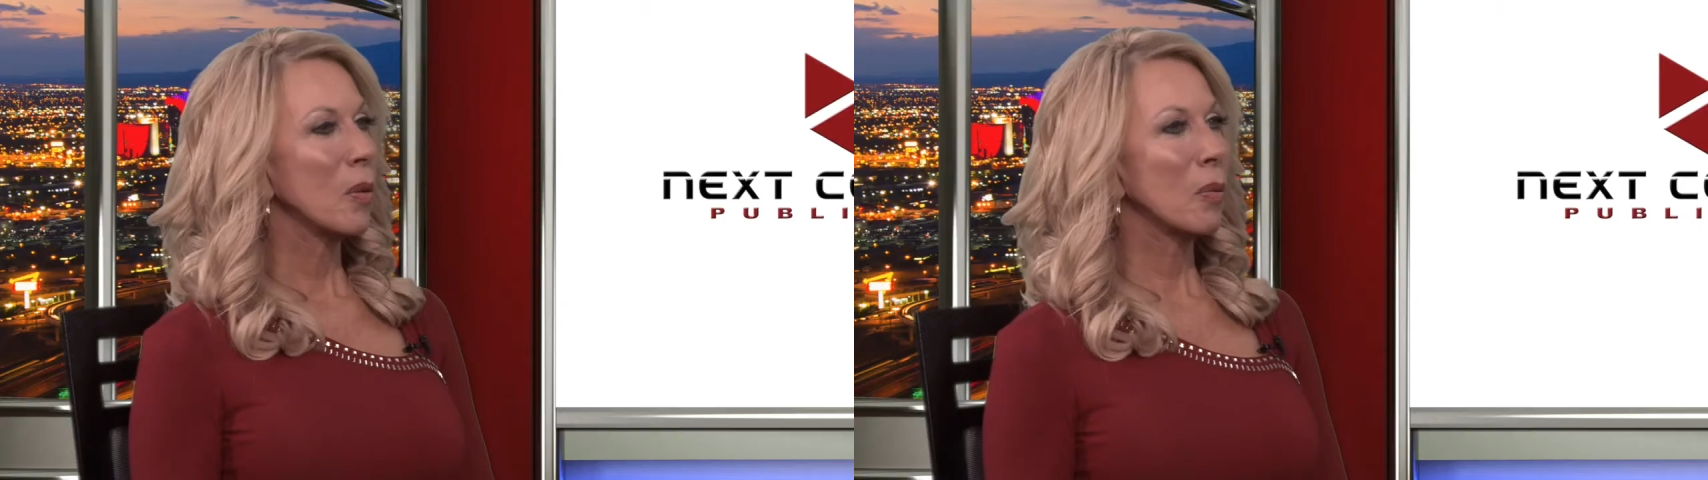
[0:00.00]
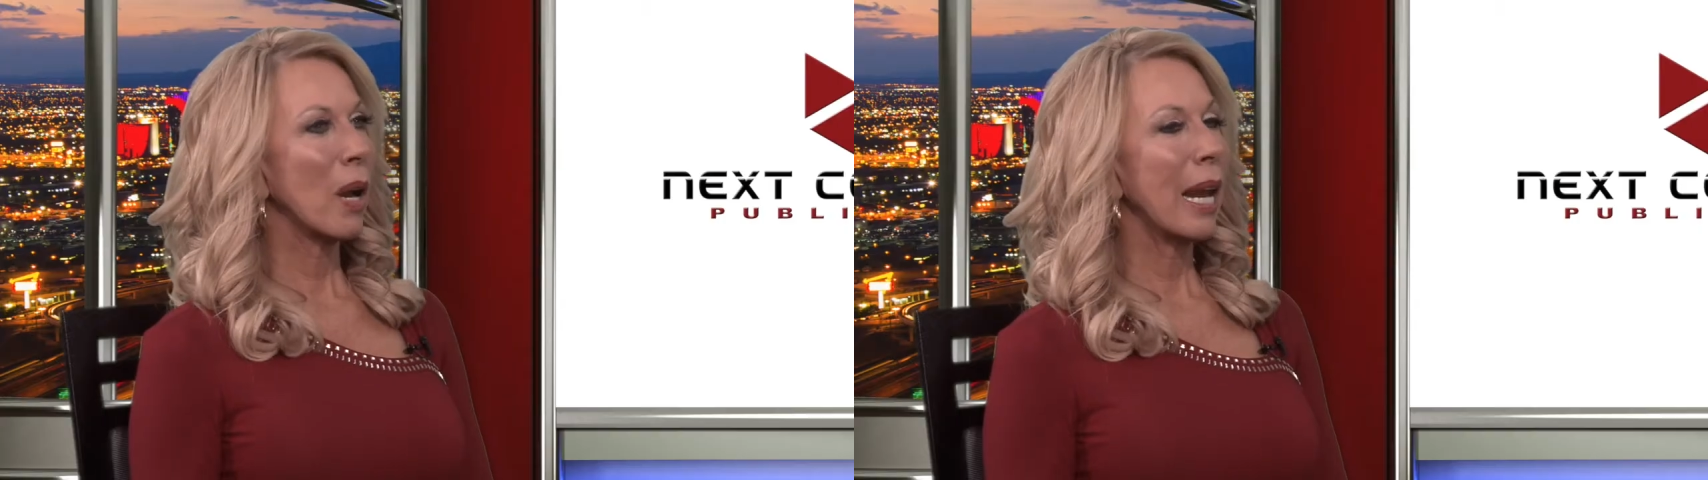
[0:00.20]

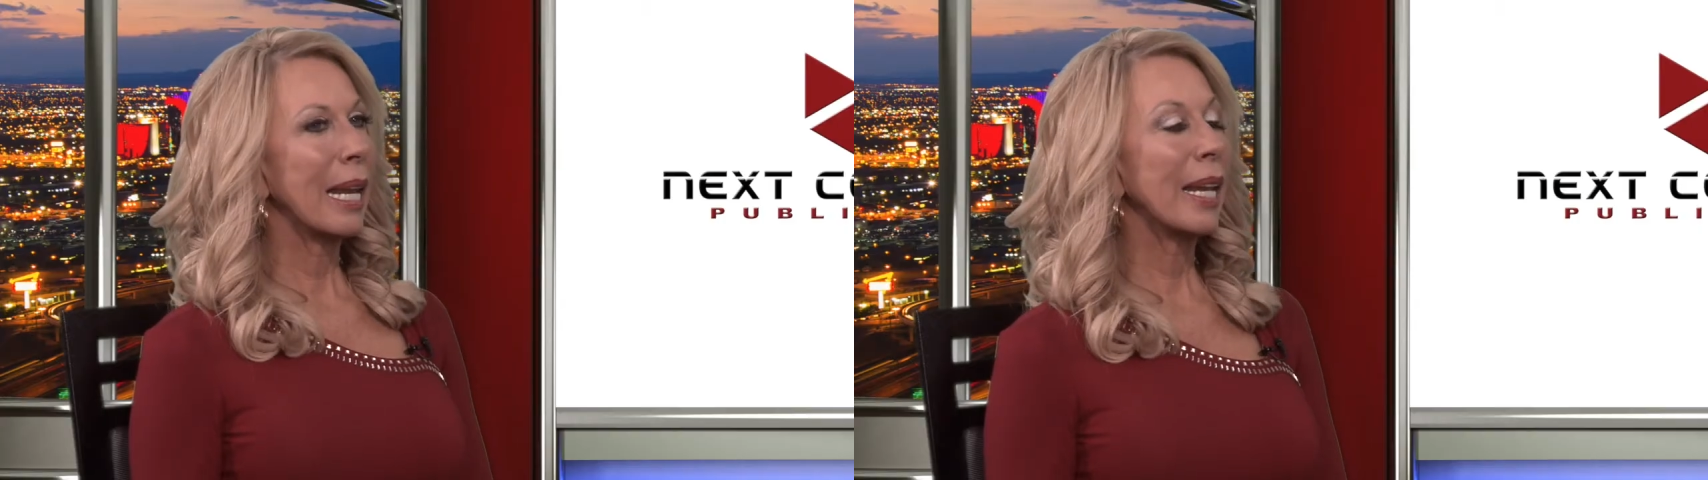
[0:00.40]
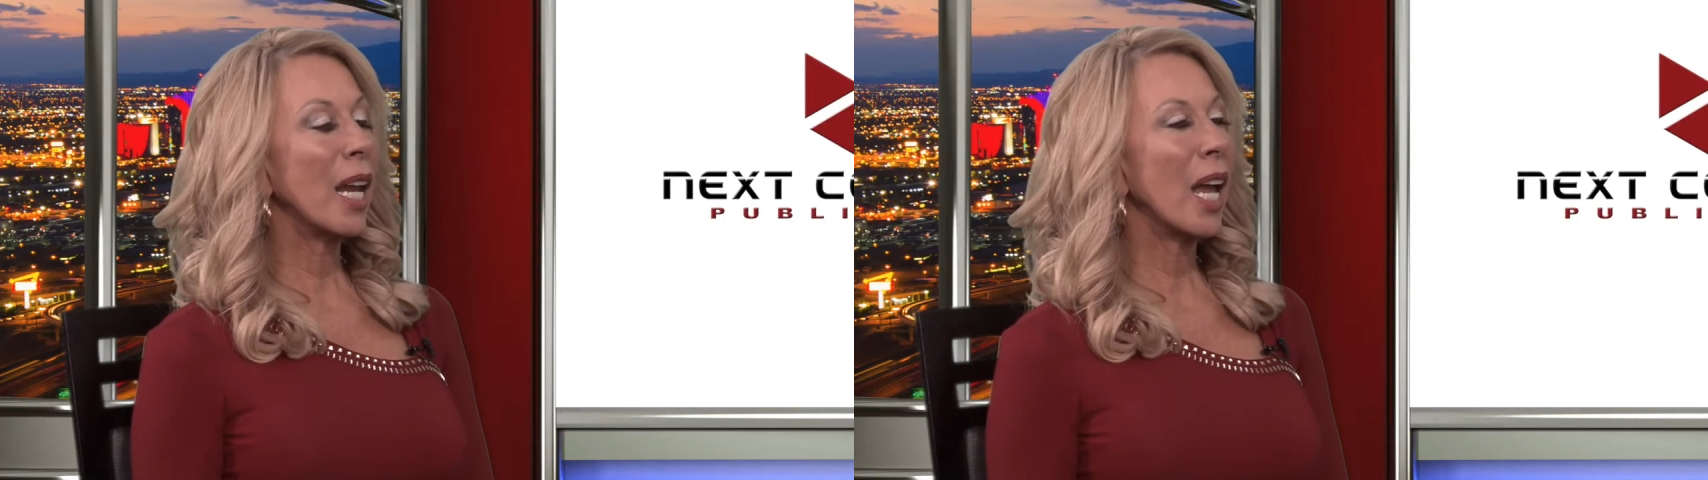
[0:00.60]

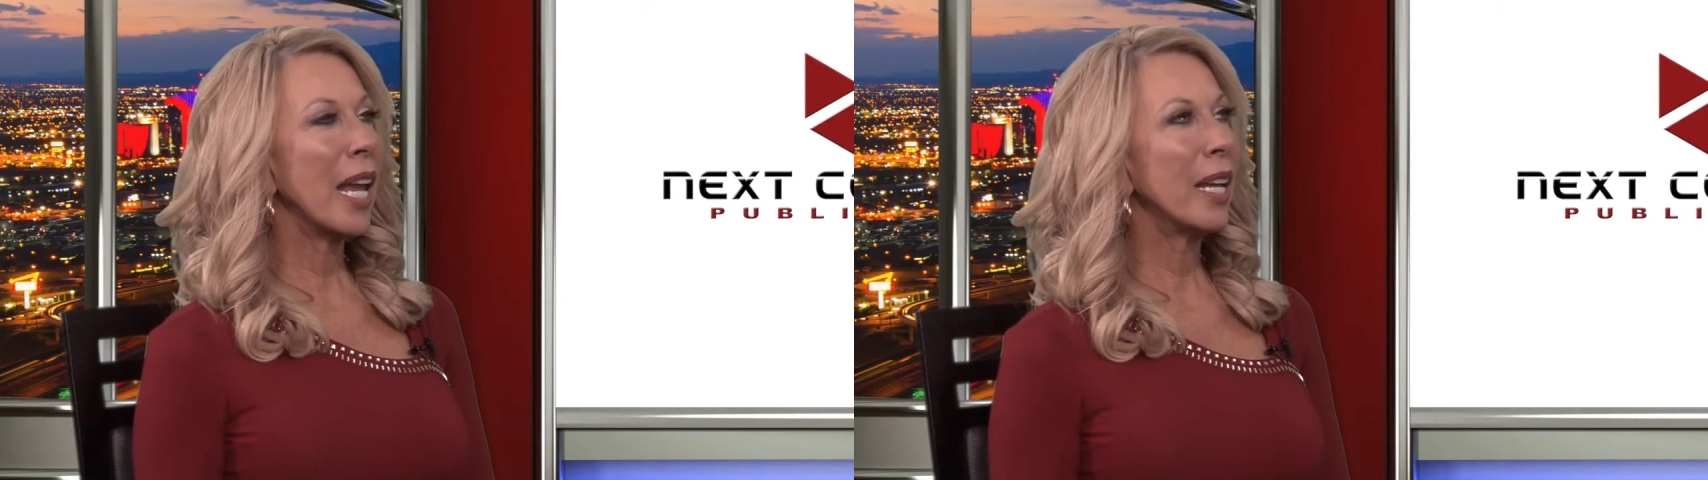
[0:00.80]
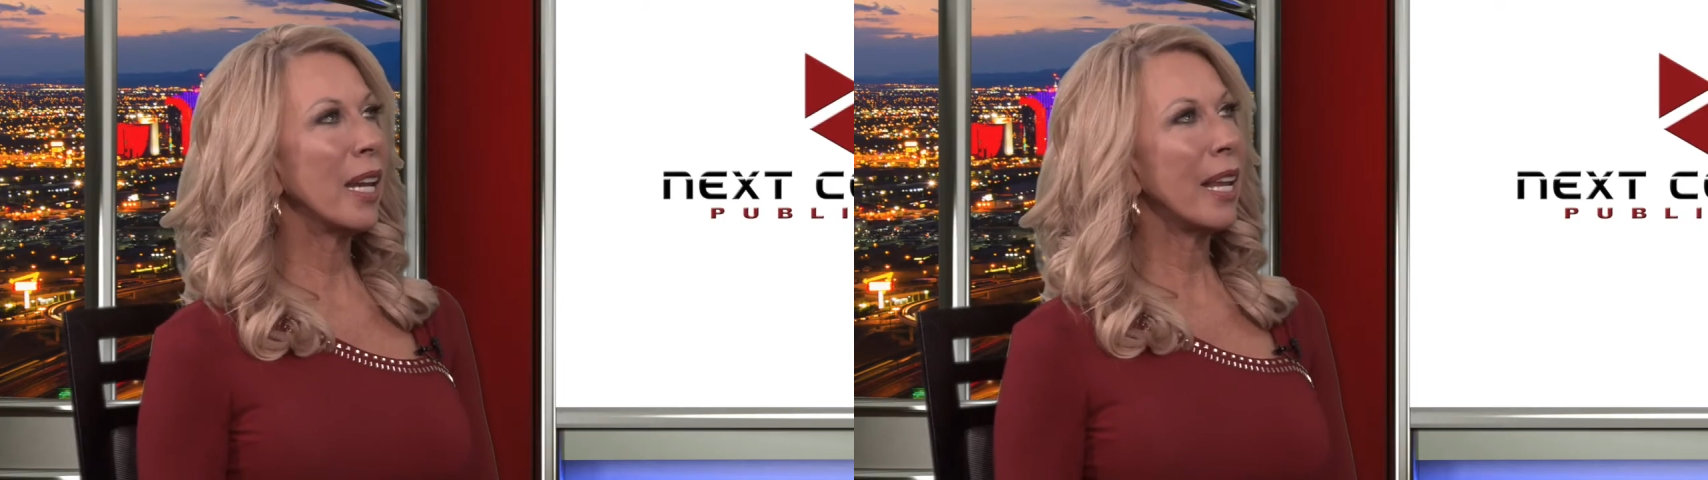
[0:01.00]
Right. And
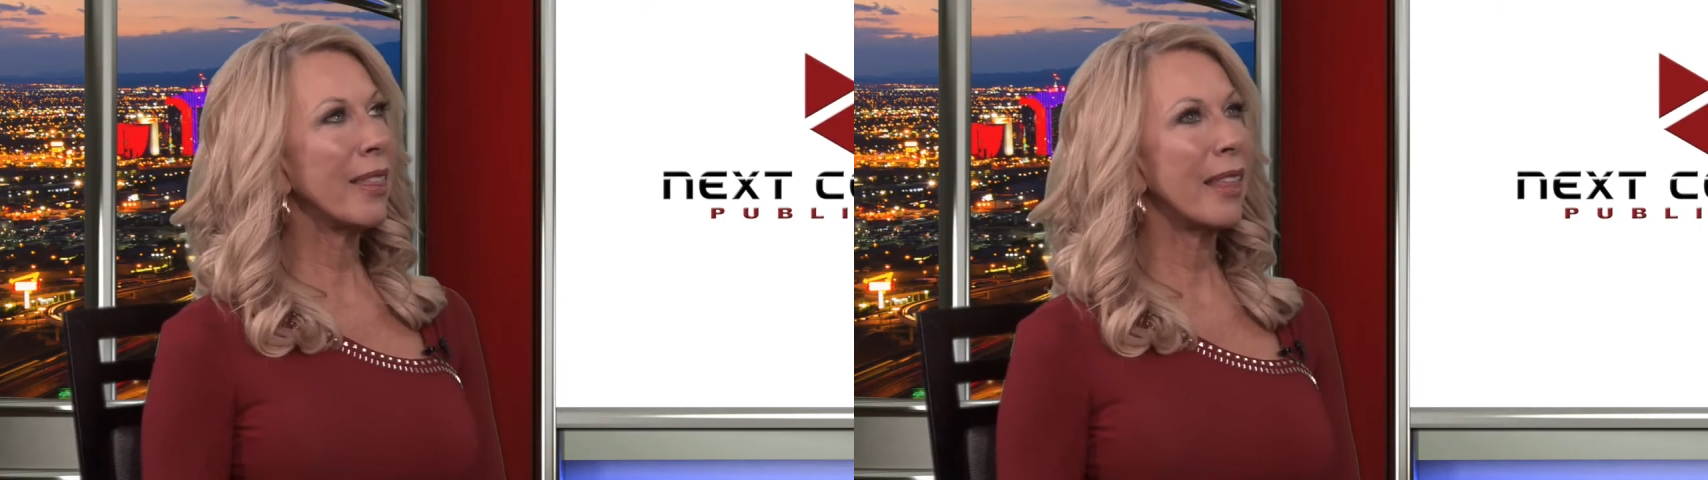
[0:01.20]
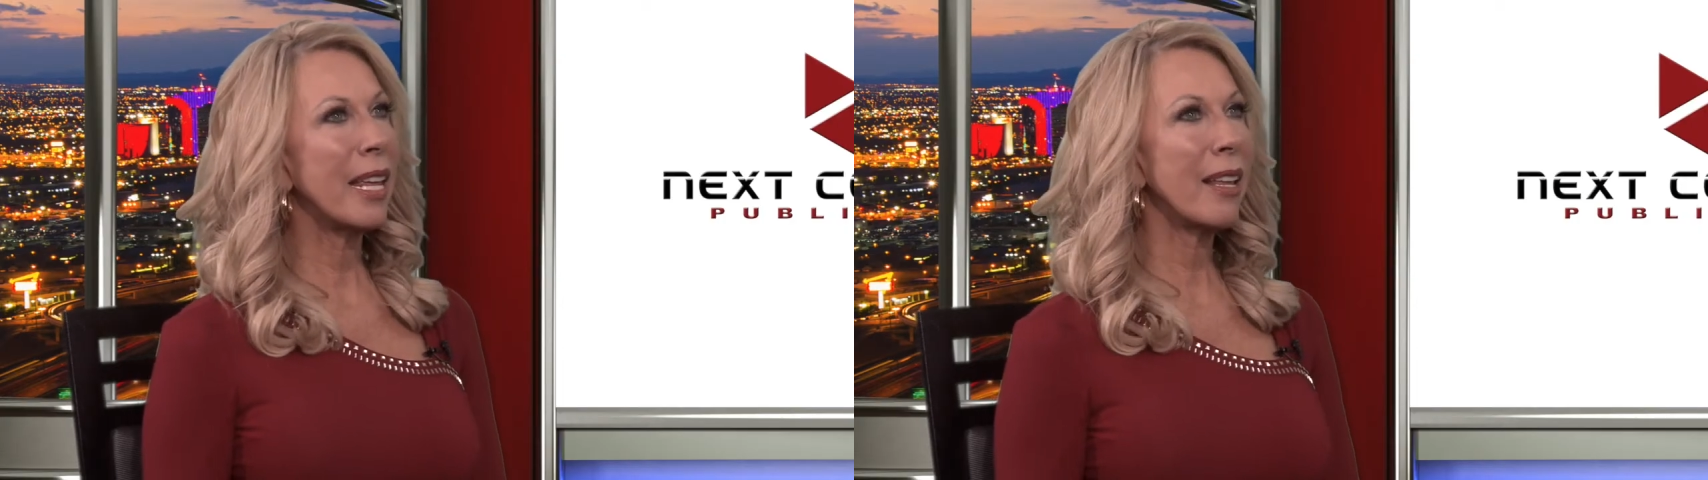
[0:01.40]
and I
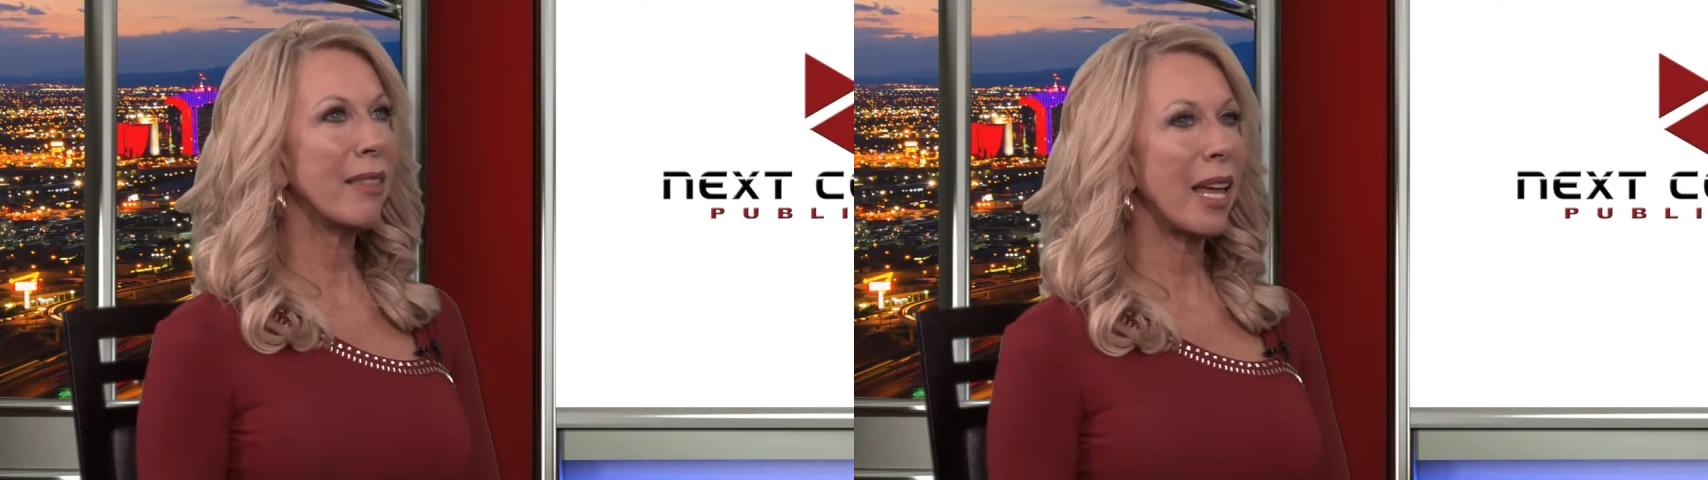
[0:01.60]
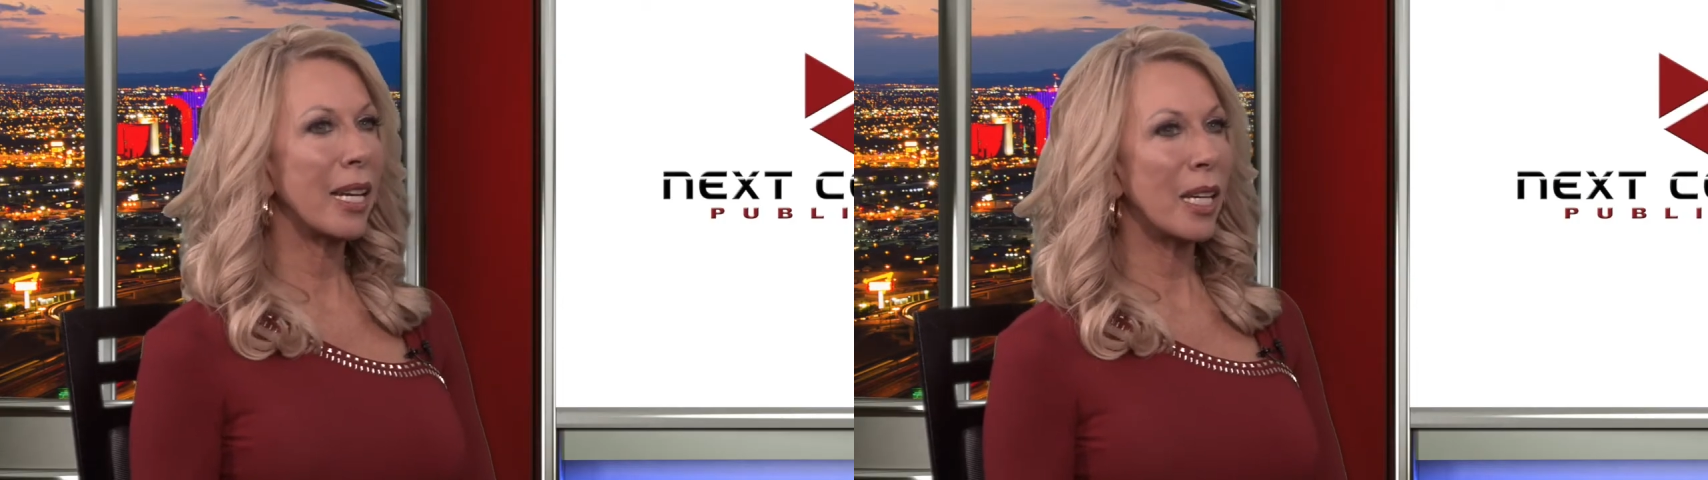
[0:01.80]

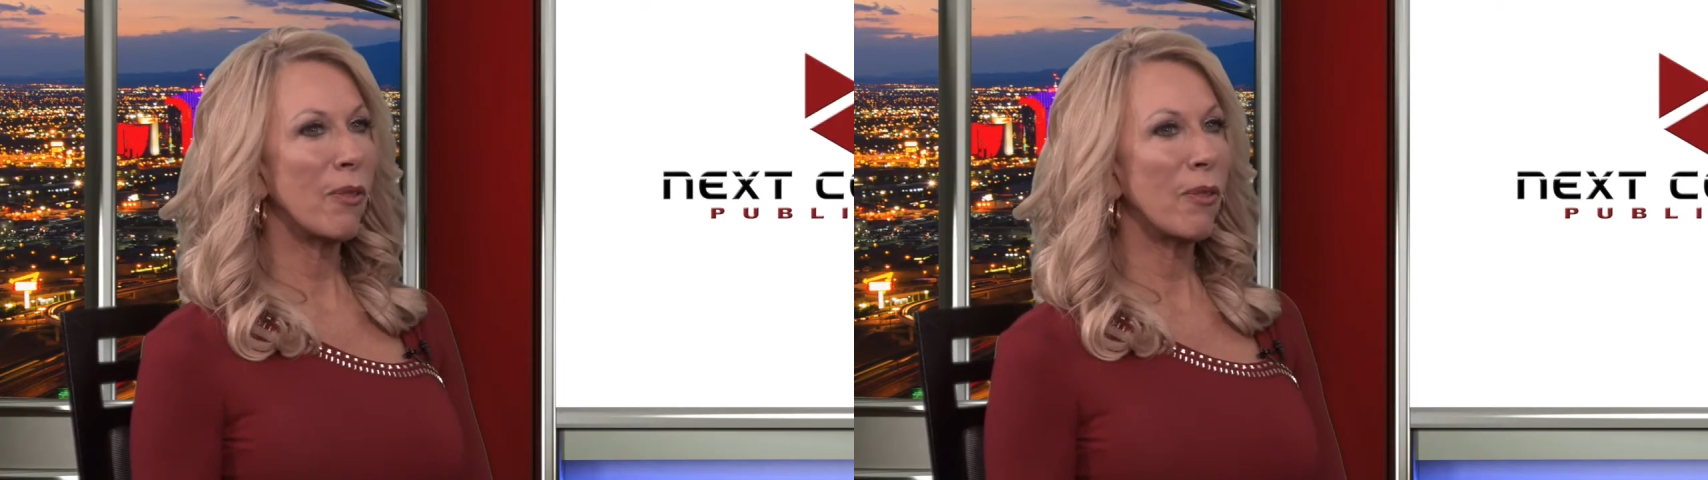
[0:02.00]
think that